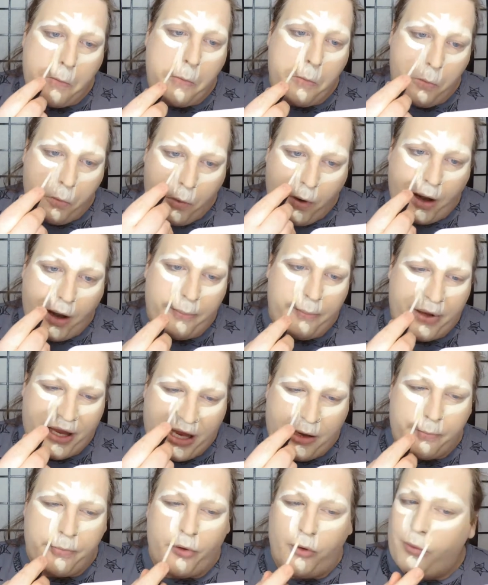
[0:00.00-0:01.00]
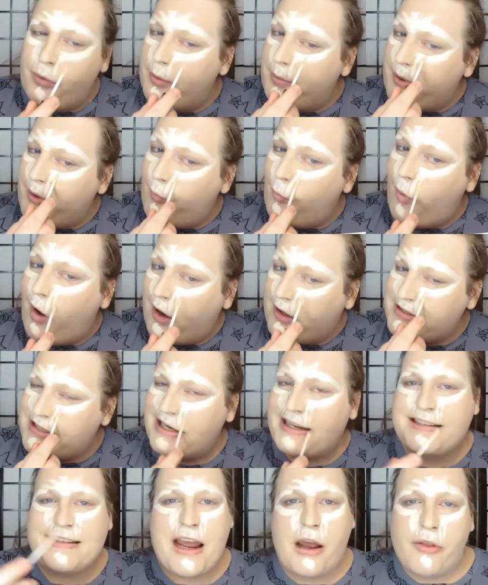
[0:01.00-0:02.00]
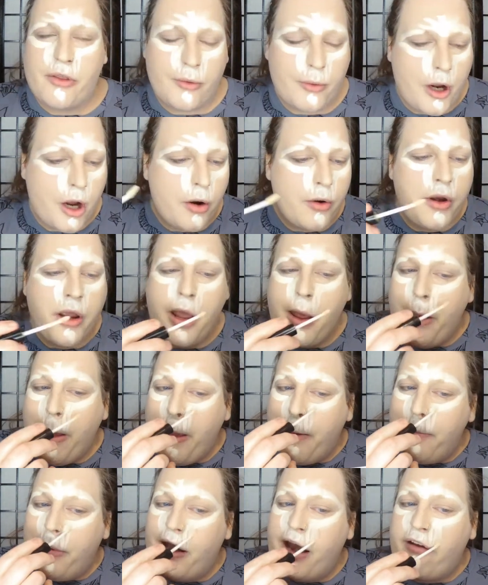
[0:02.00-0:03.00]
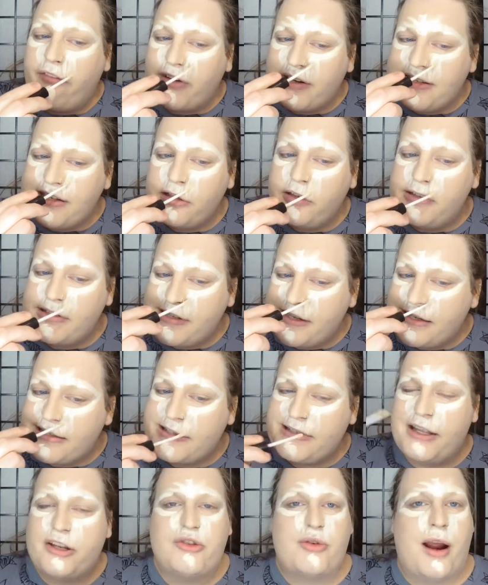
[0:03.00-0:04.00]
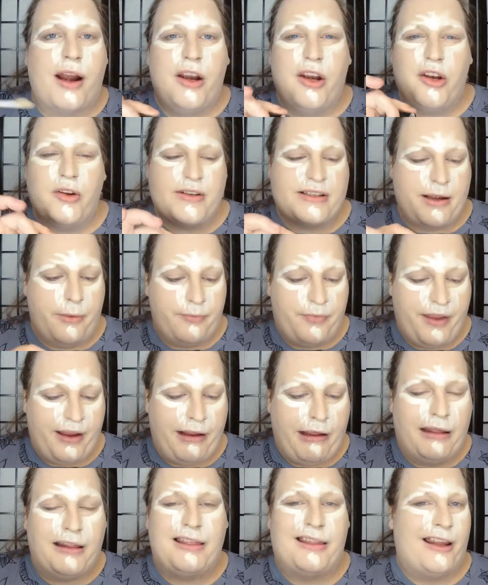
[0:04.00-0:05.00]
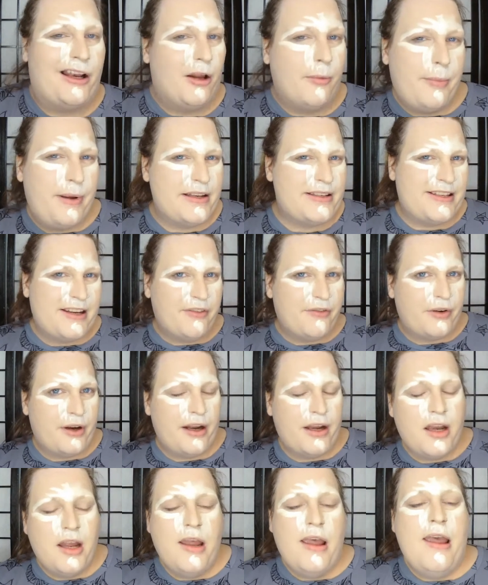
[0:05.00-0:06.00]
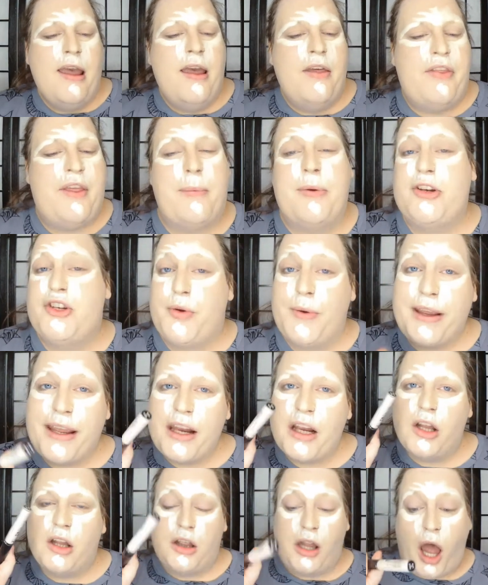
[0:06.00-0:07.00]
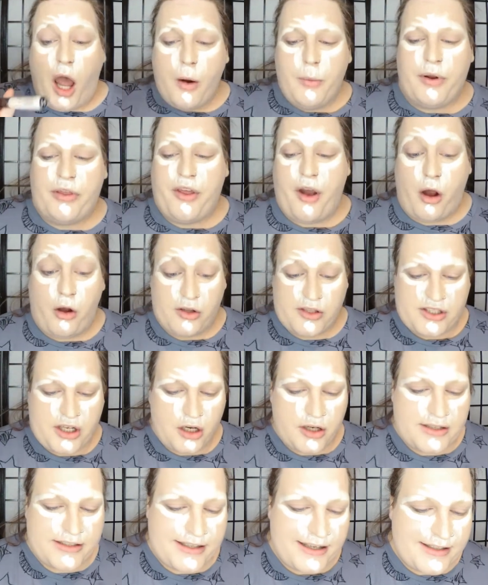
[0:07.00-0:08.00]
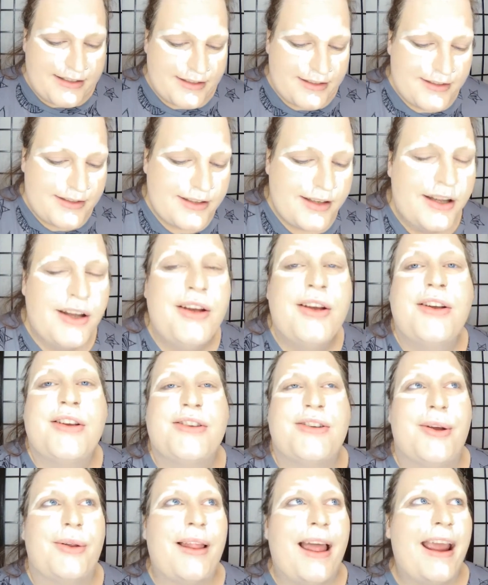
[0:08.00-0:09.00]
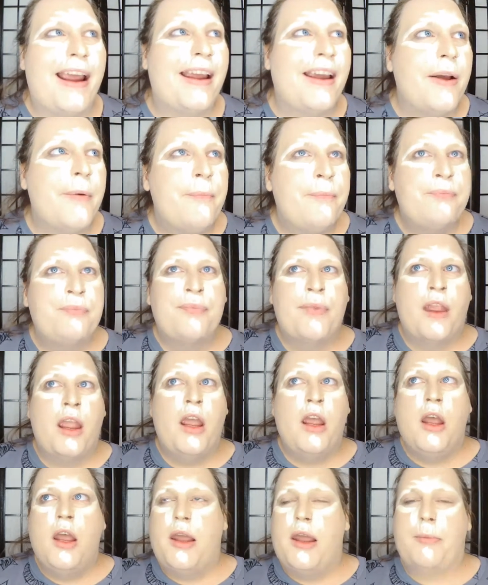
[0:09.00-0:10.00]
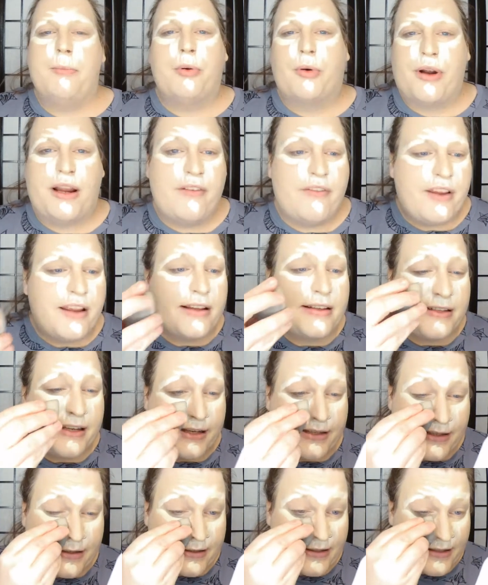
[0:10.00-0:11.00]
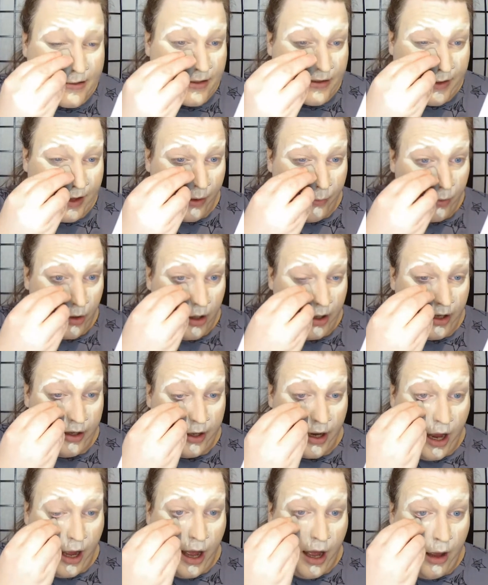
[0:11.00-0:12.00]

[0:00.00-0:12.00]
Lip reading: what people would be wanting down the road. But every single season, they try to do something a little bit different. They've been doing it a lot with All-Star seasons. So, like, in previous seasons, they would